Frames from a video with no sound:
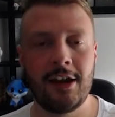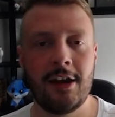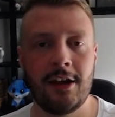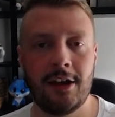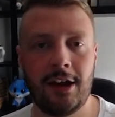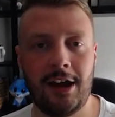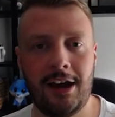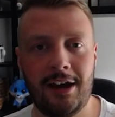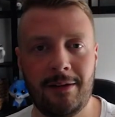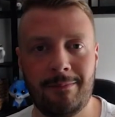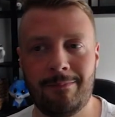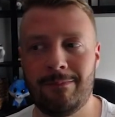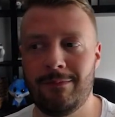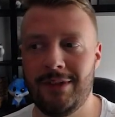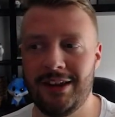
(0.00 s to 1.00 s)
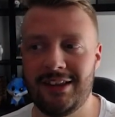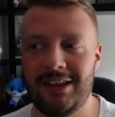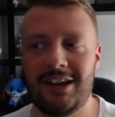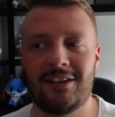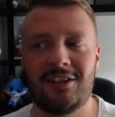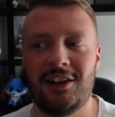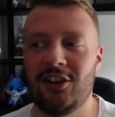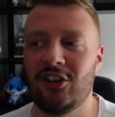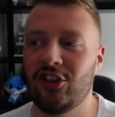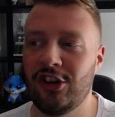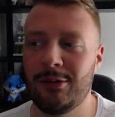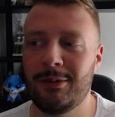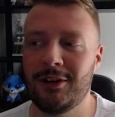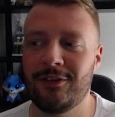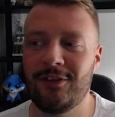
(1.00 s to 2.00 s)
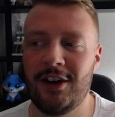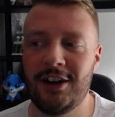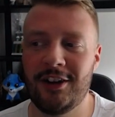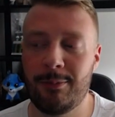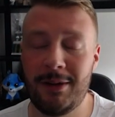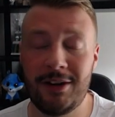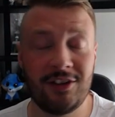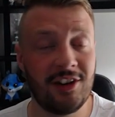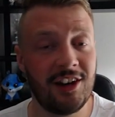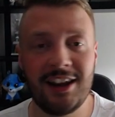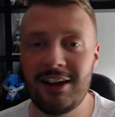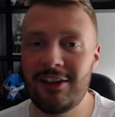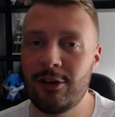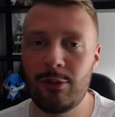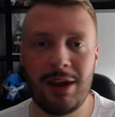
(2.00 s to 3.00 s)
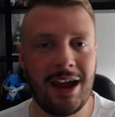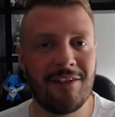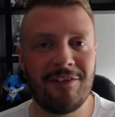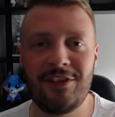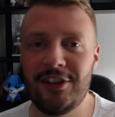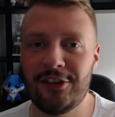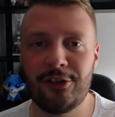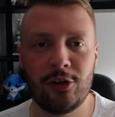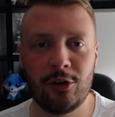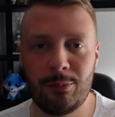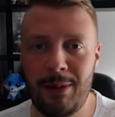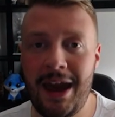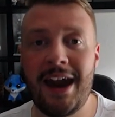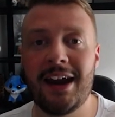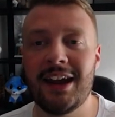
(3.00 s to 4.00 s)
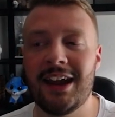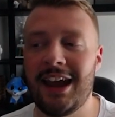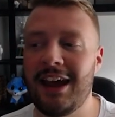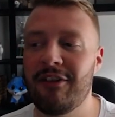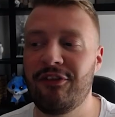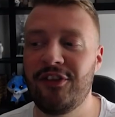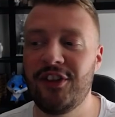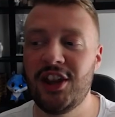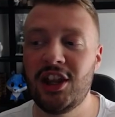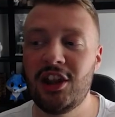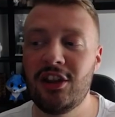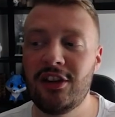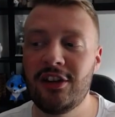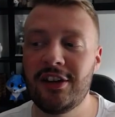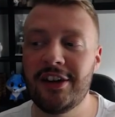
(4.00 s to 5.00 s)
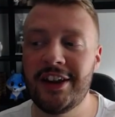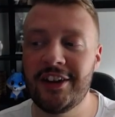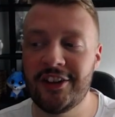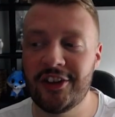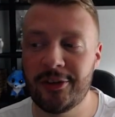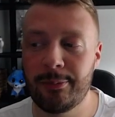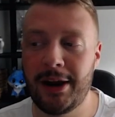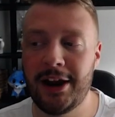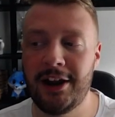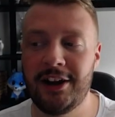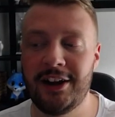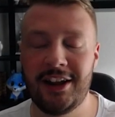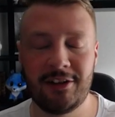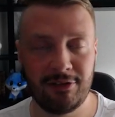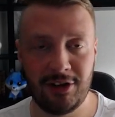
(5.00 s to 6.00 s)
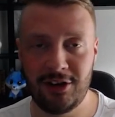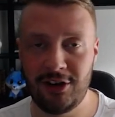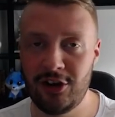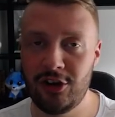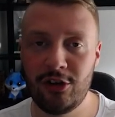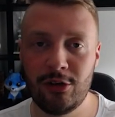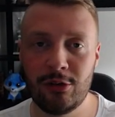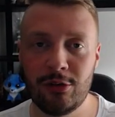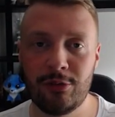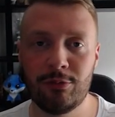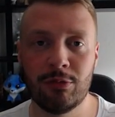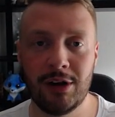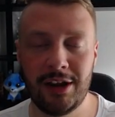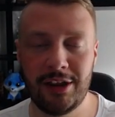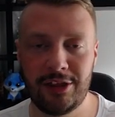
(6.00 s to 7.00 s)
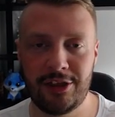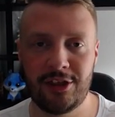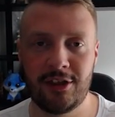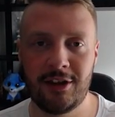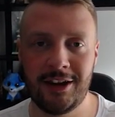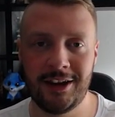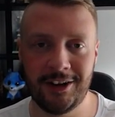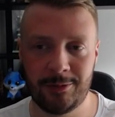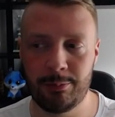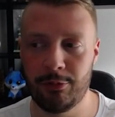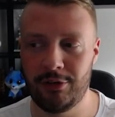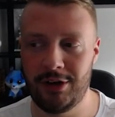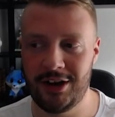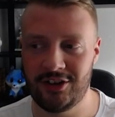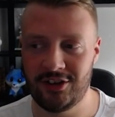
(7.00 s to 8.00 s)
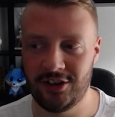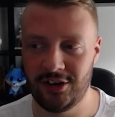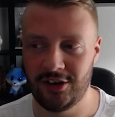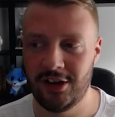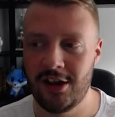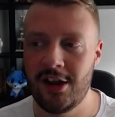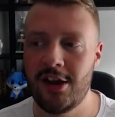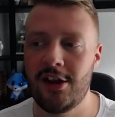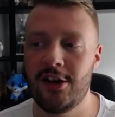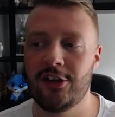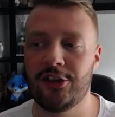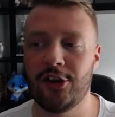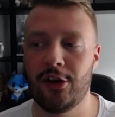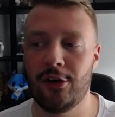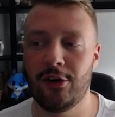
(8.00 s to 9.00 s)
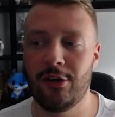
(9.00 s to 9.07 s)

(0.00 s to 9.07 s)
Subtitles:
is actually so much fun, especially now that we have this new pack. I feel inspired and renewed with inspiration. So